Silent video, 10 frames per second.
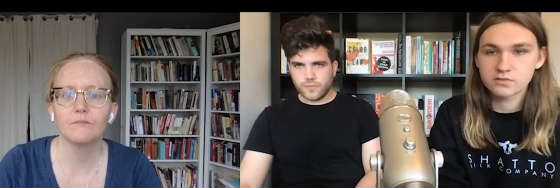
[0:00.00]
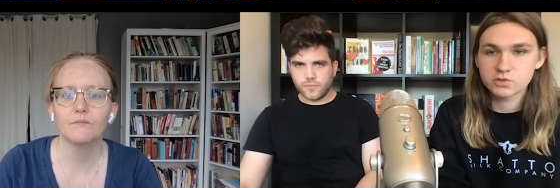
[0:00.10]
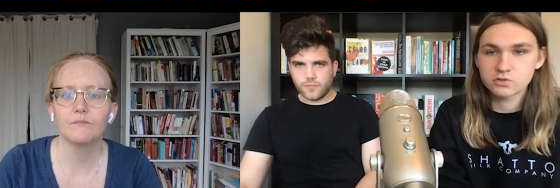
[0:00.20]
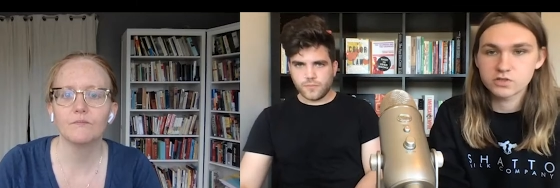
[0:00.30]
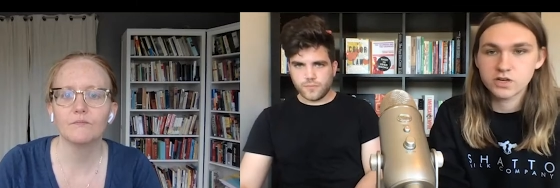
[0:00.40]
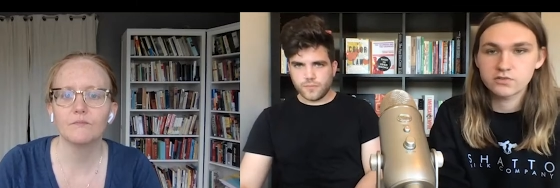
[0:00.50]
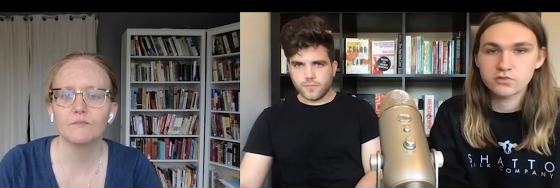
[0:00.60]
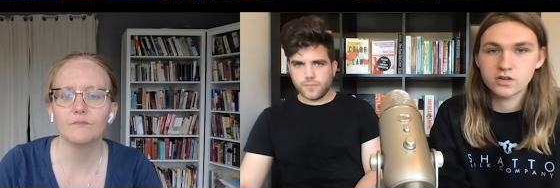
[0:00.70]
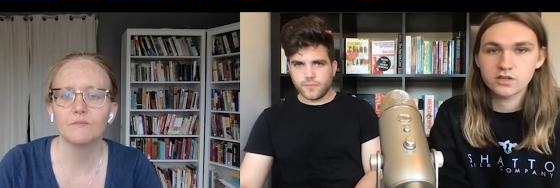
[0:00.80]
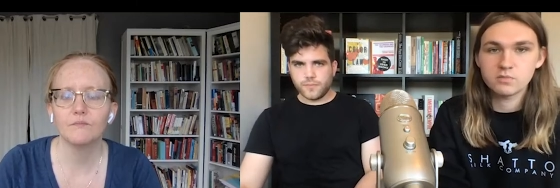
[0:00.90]
Speaker 1: which would kind of try
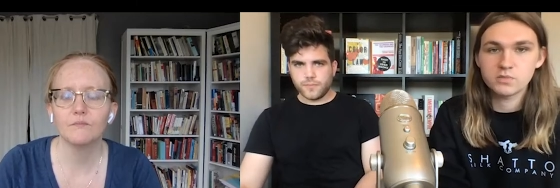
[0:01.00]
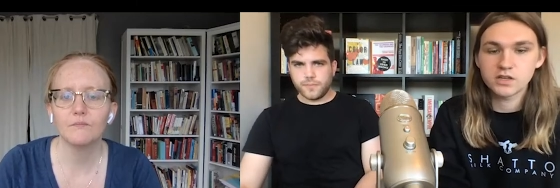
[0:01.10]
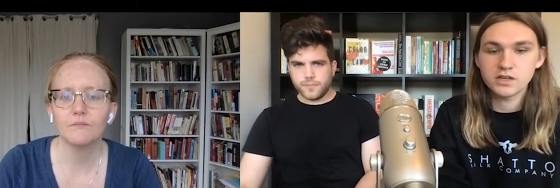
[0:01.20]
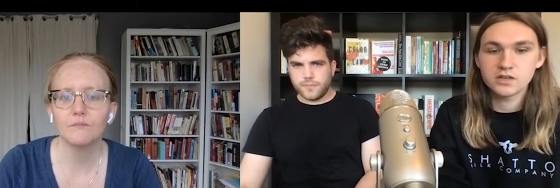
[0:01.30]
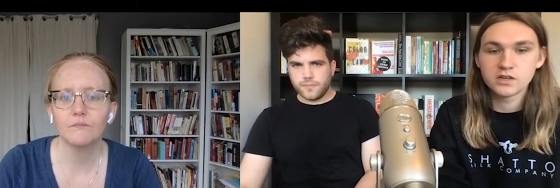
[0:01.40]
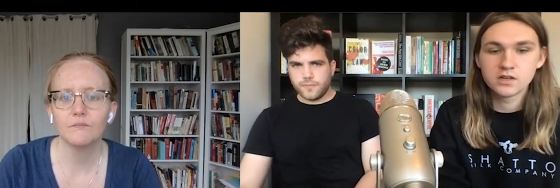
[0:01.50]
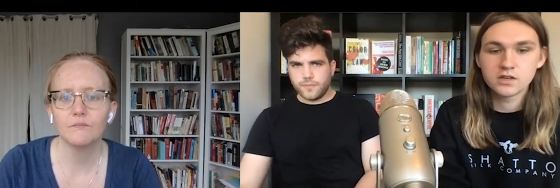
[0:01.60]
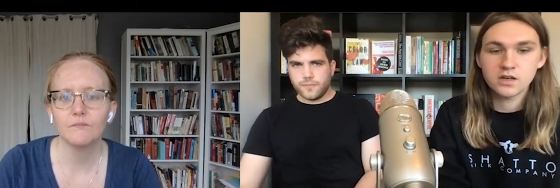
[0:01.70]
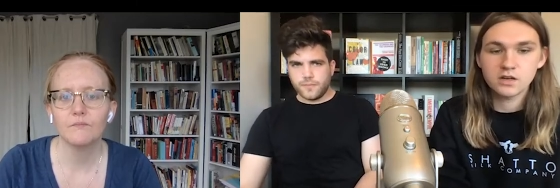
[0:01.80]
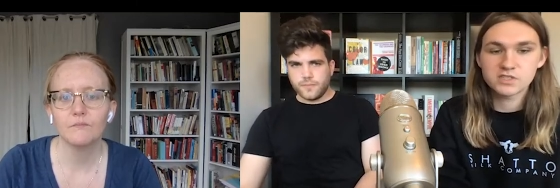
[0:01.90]
to emulate
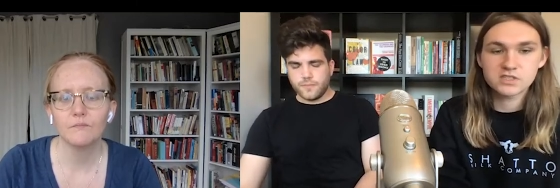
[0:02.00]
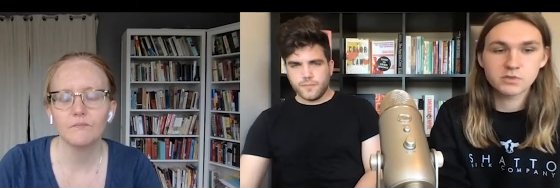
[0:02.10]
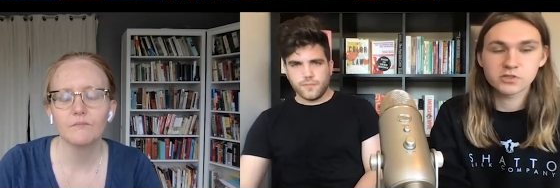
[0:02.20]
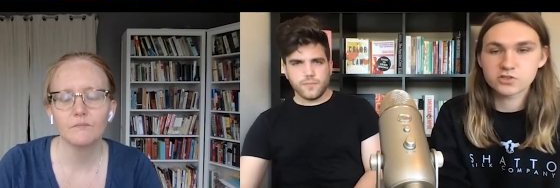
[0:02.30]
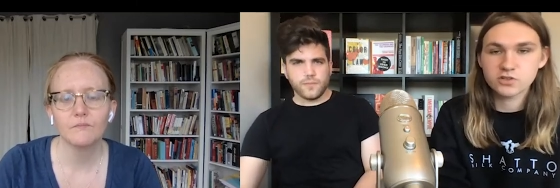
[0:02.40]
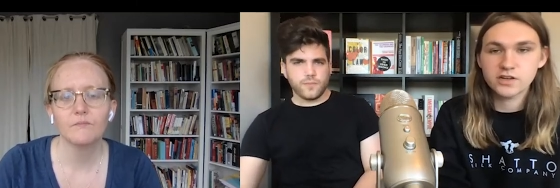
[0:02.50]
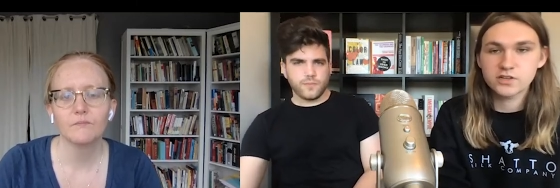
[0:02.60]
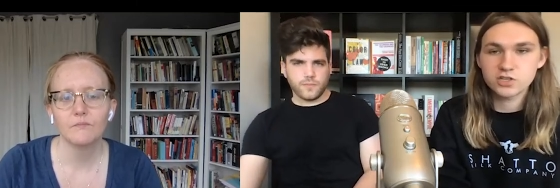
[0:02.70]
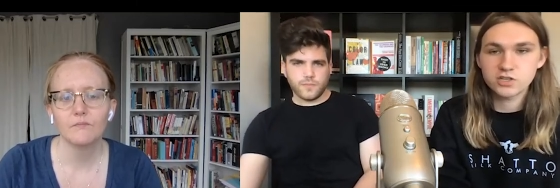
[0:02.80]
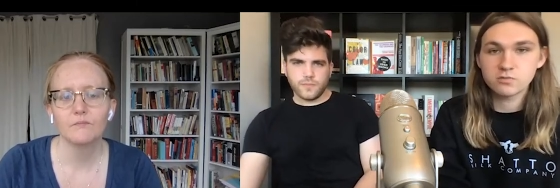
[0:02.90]
um, a similar
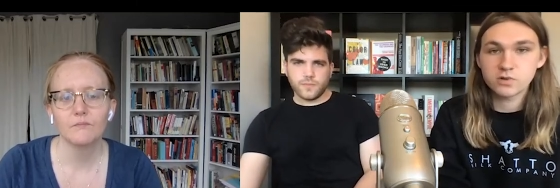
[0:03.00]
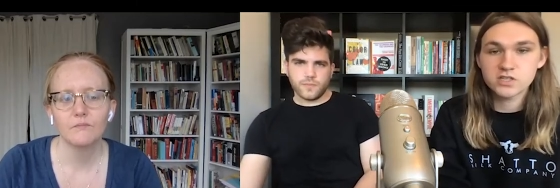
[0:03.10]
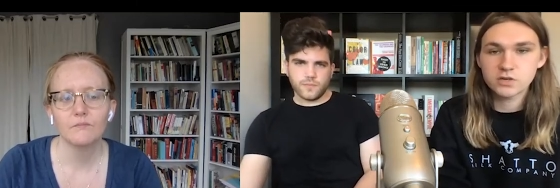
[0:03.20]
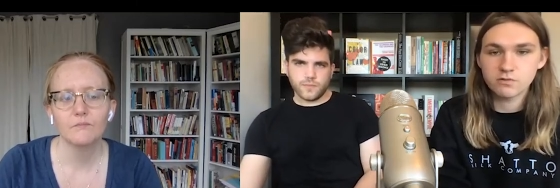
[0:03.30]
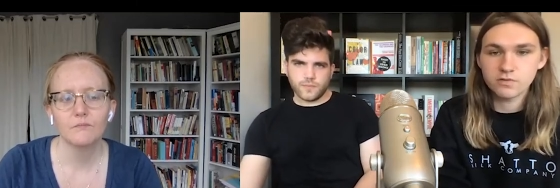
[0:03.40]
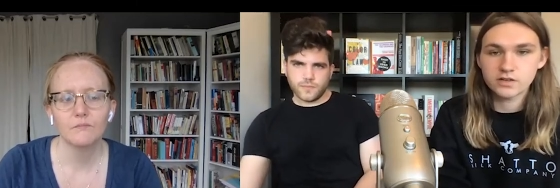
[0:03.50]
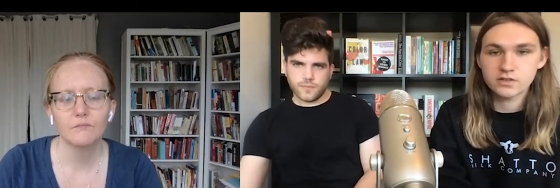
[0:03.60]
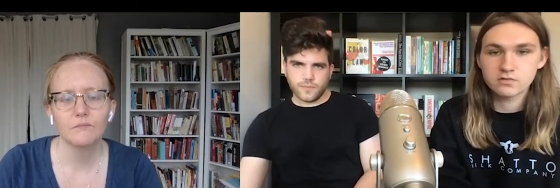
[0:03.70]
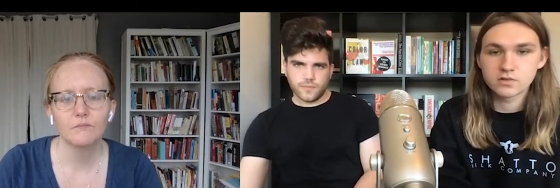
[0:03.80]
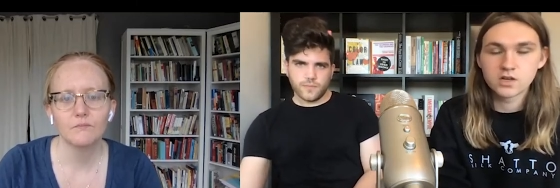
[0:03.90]
strategy that was so
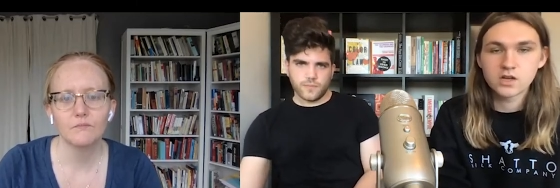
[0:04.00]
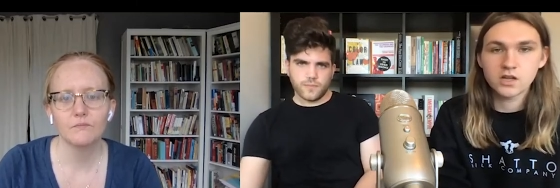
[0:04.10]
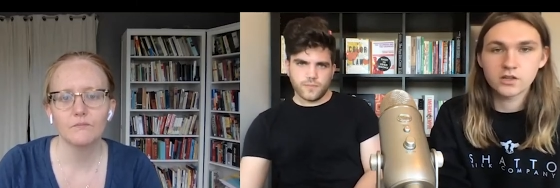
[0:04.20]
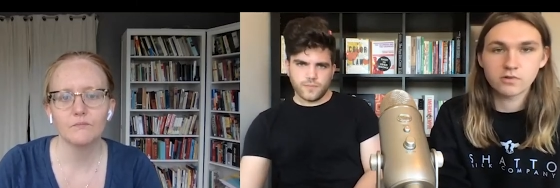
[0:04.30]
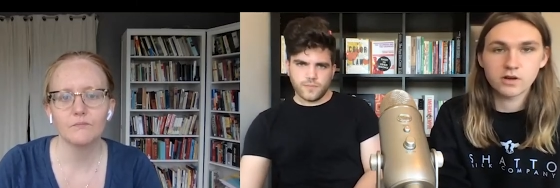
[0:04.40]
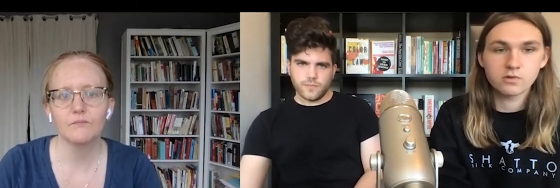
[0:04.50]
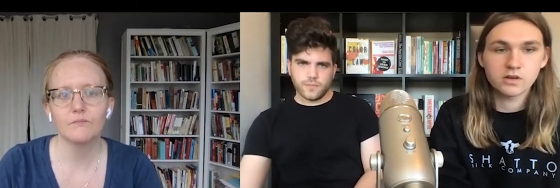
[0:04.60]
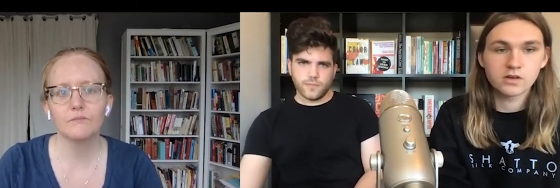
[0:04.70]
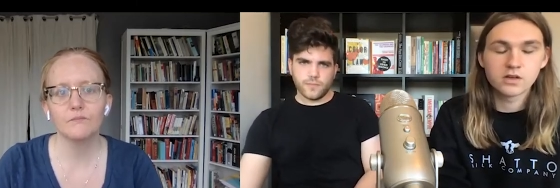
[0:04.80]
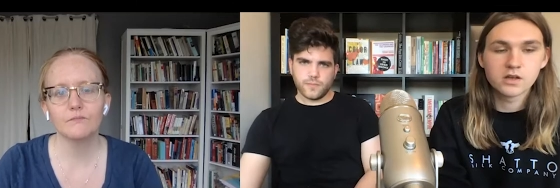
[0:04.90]
effective on the right
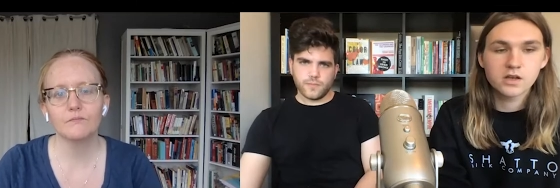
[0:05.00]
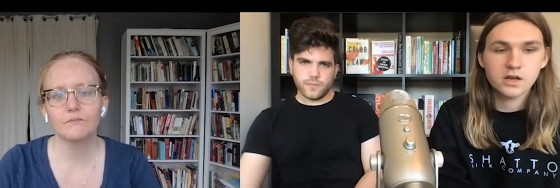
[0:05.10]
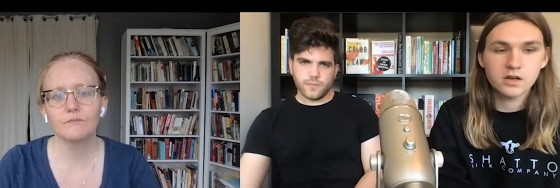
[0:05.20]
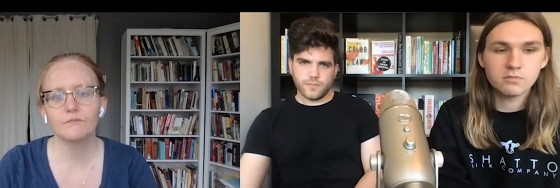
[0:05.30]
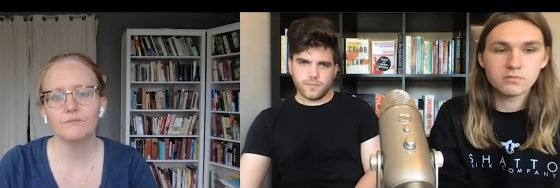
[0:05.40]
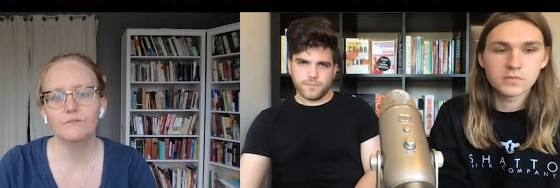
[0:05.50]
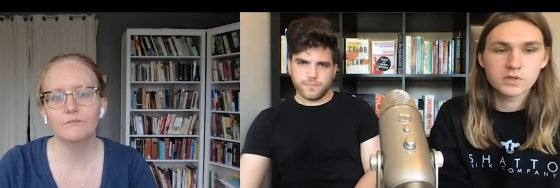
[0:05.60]
wing um,